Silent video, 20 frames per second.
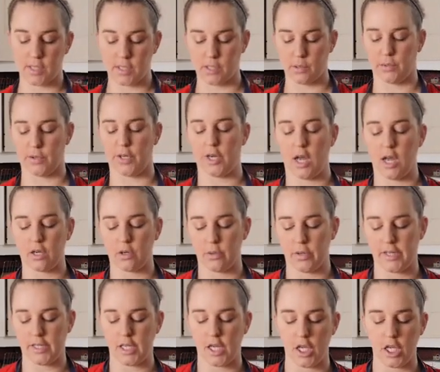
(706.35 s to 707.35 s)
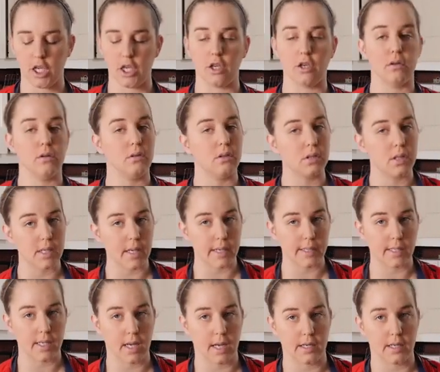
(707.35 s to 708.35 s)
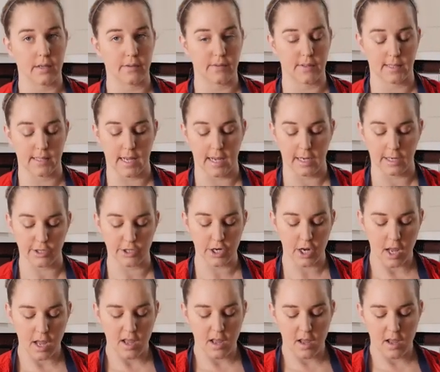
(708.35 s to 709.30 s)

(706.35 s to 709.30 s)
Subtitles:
So we're not going to use a ton of sage,